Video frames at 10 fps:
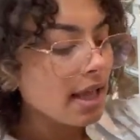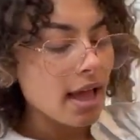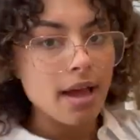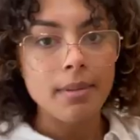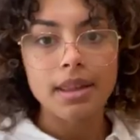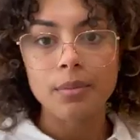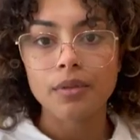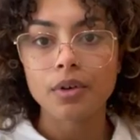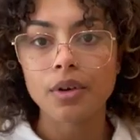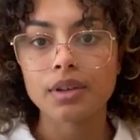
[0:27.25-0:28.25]
And then we've
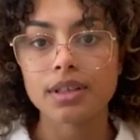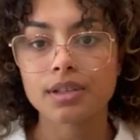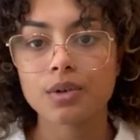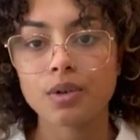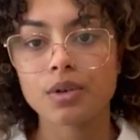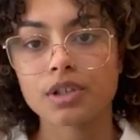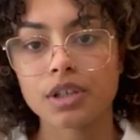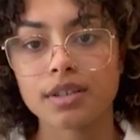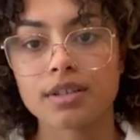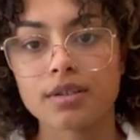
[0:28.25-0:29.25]
got this
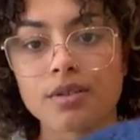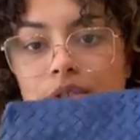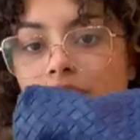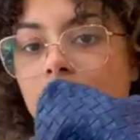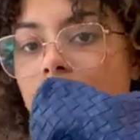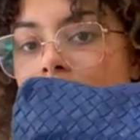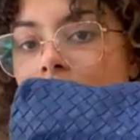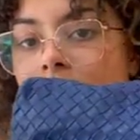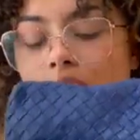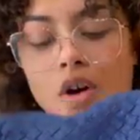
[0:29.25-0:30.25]
gorgeous, gorgeous,
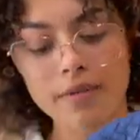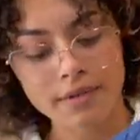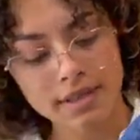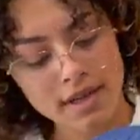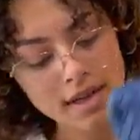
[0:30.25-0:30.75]
soft